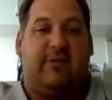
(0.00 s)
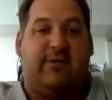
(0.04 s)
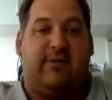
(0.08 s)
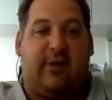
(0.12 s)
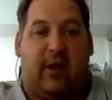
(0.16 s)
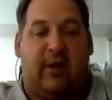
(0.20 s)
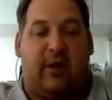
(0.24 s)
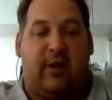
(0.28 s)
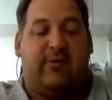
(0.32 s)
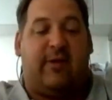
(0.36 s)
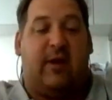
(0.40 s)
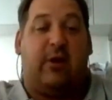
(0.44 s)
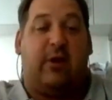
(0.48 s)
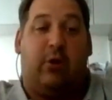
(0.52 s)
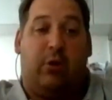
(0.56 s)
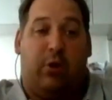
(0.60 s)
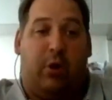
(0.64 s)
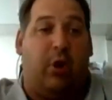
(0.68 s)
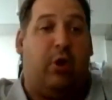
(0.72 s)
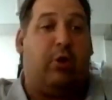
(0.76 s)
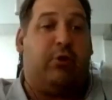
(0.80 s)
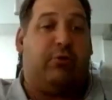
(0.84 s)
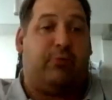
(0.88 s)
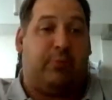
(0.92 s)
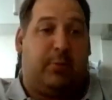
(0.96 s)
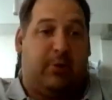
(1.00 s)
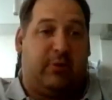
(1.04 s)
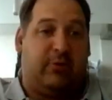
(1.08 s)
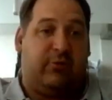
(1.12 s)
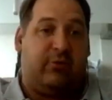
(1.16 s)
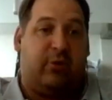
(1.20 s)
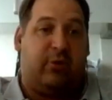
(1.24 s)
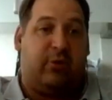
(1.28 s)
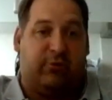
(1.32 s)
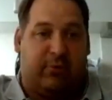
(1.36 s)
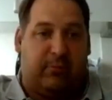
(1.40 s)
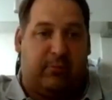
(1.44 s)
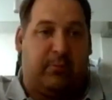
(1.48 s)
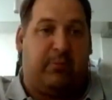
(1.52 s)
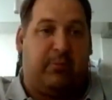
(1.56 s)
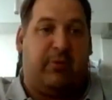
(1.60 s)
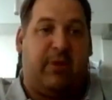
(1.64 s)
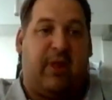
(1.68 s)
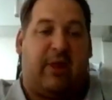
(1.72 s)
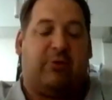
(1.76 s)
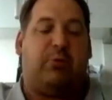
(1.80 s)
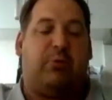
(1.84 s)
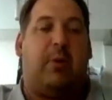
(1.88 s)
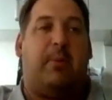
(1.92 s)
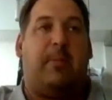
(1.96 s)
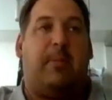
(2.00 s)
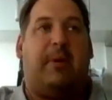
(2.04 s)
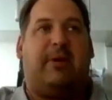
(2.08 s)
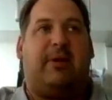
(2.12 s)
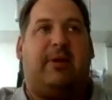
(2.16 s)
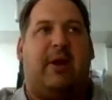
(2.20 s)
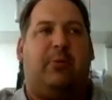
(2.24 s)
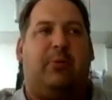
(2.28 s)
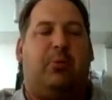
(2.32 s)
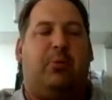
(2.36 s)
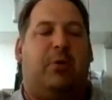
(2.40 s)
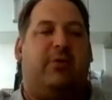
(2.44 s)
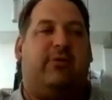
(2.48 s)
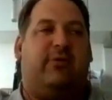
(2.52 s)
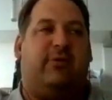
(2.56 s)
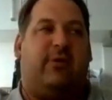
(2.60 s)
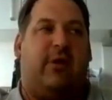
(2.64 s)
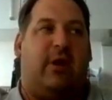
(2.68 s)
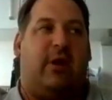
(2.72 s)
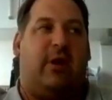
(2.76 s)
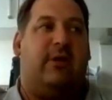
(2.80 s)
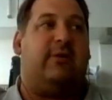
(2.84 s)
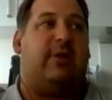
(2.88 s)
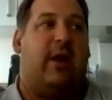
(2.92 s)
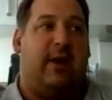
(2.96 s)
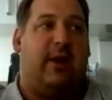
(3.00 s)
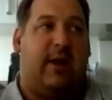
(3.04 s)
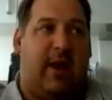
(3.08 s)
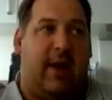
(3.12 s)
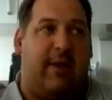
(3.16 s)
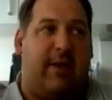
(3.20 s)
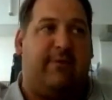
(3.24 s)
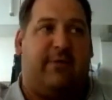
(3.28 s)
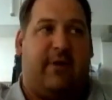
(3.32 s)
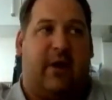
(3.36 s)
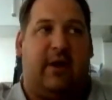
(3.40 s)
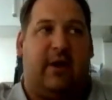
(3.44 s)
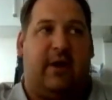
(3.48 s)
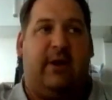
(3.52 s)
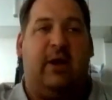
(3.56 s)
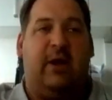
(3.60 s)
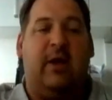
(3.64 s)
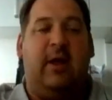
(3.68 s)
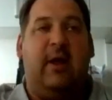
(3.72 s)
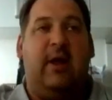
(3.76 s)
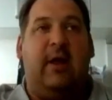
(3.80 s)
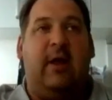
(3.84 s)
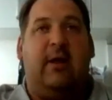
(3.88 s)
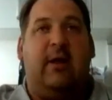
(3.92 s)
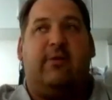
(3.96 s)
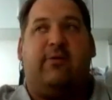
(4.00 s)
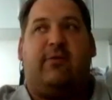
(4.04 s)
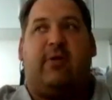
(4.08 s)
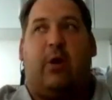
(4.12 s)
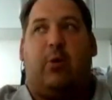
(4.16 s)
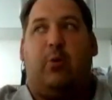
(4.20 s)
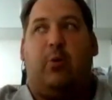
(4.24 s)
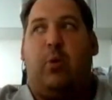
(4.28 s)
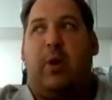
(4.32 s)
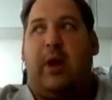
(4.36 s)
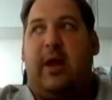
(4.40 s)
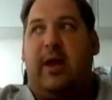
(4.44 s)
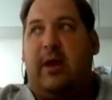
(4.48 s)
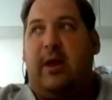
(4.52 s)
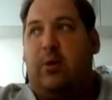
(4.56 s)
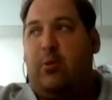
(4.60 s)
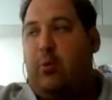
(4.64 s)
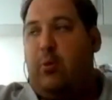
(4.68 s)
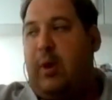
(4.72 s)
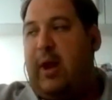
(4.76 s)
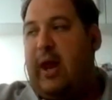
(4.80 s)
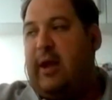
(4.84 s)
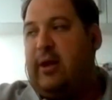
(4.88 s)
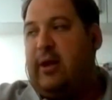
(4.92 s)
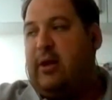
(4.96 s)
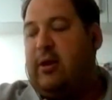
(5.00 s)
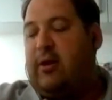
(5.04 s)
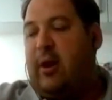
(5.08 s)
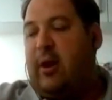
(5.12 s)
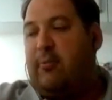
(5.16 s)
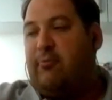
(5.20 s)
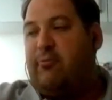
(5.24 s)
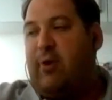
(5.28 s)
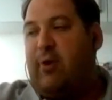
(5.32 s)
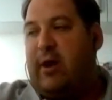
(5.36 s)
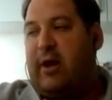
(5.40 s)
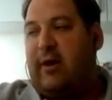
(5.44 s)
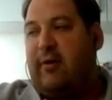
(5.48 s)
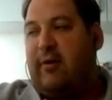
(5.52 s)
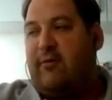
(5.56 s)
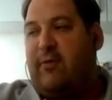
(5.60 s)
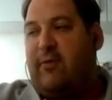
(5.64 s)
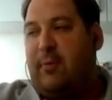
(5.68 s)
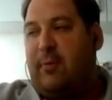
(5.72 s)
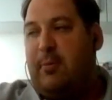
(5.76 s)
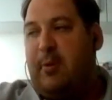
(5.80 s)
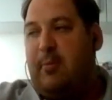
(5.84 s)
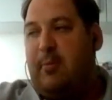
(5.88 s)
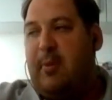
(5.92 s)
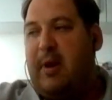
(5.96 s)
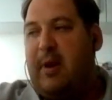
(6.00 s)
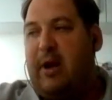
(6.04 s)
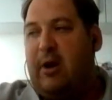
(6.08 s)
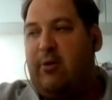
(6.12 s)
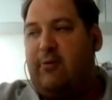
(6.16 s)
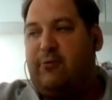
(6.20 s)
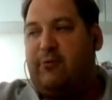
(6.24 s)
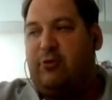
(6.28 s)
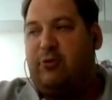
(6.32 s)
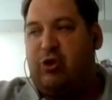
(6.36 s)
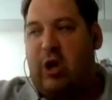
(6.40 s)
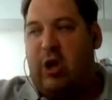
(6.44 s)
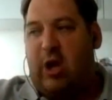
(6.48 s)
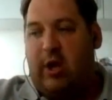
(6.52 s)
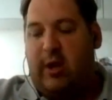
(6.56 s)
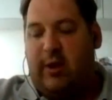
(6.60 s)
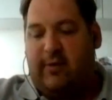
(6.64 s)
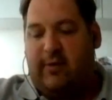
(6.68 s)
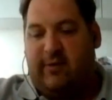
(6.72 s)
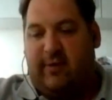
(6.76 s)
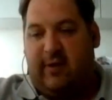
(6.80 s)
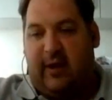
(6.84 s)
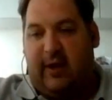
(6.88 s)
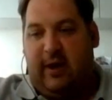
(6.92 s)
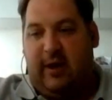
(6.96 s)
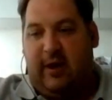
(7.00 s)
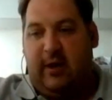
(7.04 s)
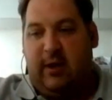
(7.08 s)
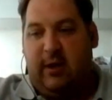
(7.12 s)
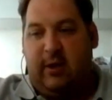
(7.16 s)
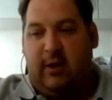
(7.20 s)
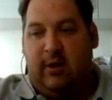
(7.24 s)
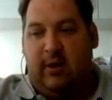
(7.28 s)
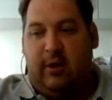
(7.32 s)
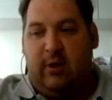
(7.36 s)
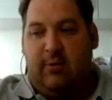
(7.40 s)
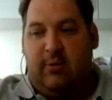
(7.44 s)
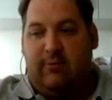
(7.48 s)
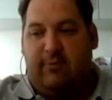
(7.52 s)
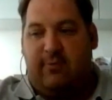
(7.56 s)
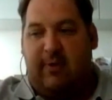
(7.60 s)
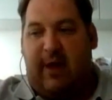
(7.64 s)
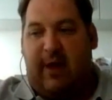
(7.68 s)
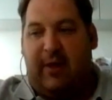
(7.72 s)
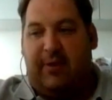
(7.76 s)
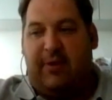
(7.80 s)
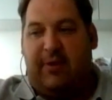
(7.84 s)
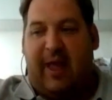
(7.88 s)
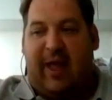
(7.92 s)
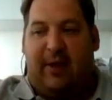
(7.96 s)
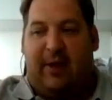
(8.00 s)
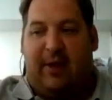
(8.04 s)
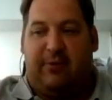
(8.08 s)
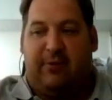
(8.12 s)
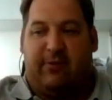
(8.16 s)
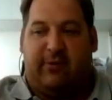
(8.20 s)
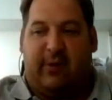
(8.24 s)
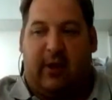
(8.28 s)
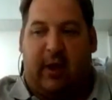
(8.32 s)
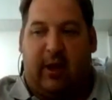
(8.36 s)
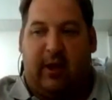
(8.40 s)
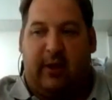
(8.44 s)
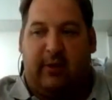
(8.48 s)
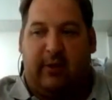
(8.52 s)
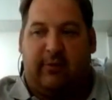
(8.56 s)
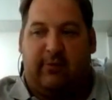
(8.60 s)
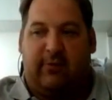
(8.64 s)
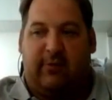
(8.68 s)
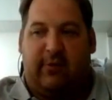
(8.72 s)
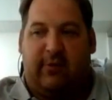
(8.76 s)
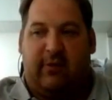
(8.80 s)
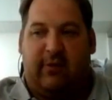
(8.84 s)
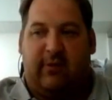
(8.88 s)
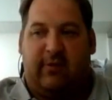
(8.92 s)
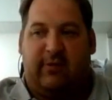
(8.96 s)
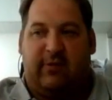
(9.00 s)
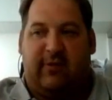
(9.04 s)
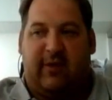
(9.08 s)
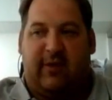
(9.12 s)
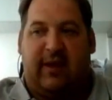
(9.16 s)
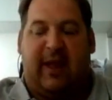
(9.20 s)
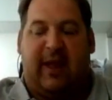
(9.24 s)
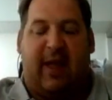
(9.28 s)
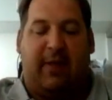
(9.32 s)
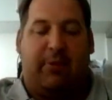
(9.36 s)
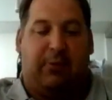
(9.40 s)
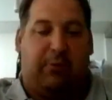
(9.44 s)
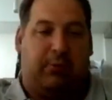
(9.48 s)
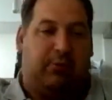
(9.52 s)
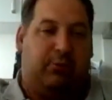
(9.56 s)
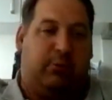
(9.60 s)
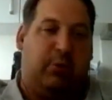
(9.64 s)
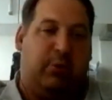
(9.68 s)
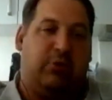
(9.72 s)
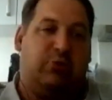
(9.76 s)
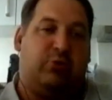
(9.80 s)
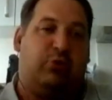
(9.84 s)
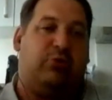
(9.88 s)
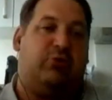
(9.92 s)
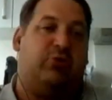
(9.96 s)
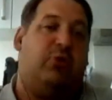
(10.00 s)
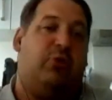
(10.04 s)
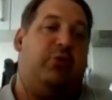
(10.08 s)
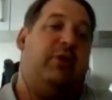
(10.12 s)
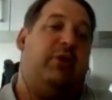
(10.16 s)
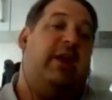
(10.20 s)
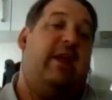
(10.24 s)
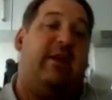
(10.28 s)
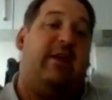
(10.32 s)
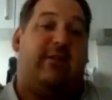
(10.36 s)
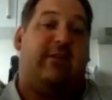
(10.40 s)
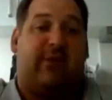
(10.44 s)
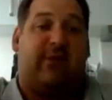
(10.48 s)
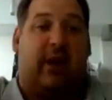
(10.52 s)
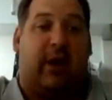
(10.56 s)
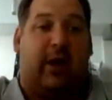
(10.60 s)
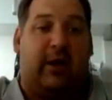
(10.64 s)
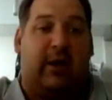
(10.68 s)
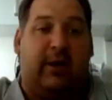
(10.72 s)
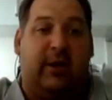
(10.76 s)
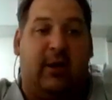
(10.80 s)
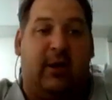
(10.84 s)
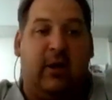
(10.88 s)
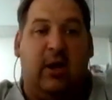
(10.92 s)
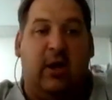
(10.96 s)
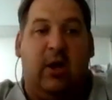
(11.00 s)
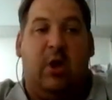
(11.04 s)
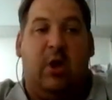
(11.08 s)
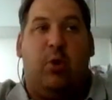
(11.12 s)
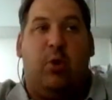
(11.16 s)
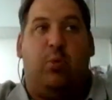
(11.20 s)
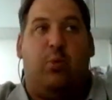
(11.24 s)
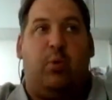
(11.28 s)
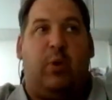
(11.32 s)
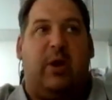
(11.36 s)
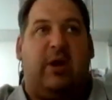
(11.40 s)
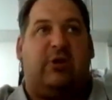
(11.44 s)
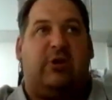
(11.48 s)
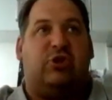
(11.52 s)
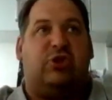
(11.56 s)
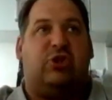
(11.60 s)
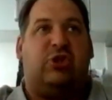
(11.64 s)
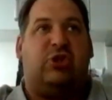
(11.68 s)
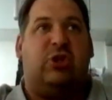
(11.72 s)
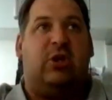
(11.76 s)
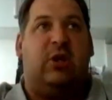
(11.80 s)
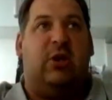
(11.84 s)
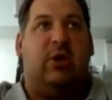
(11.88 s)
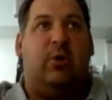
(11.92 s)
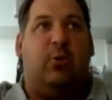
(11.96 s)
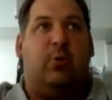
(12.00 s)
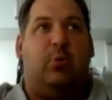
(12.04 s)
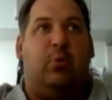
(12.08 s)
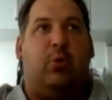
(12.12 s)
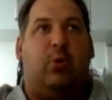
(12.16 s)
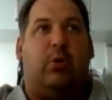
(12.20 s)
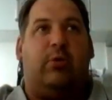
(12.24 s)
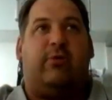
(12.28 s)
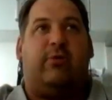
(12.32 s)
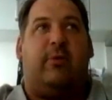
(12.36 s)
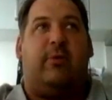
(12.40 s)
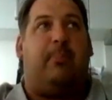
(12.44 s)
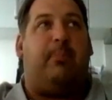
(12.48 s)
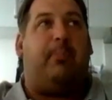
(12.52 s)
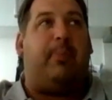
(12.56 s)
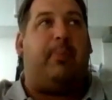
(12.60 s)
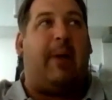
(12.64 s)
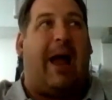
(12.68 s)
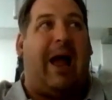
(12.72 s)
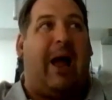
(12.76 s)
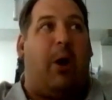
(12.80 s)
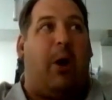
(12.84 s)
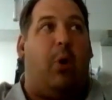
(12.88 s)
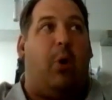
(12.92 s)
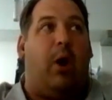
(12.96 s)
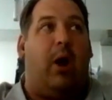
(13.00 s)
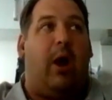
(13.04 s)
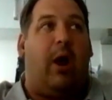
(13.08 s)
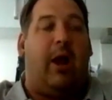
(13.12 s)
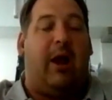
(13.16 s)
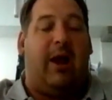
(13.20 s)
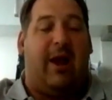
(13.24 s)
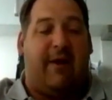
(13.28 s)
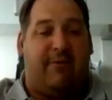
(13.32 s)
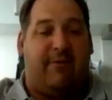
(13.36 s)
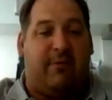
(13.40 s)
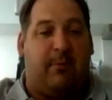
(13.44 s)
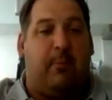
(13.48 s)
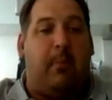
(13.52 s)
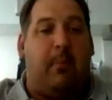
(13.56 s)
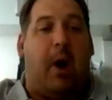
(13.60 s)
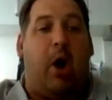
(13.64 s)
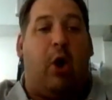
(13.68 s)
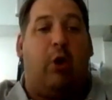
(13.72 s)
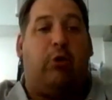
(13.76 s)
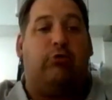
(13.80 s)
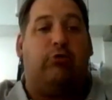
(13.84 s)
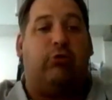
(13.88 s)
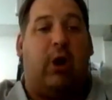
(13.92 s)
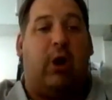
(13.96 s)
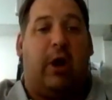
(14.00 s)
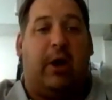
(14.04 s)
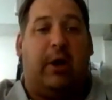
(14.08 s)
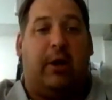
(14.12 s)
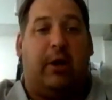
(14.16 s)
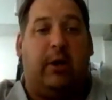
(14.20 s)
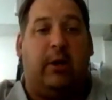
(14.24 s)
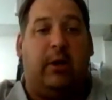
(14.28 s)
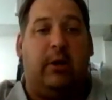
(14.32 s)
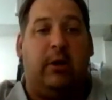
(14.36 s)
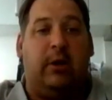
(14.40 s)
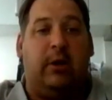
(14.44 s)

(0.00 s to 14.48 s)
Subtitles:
So I said, a hospice, because that's where my dad was. So he's like, yeah, fine. So we ended up running from the middle of Jersey round the outside to St. Catherine's, which was on the east side, which was about 11-mile run.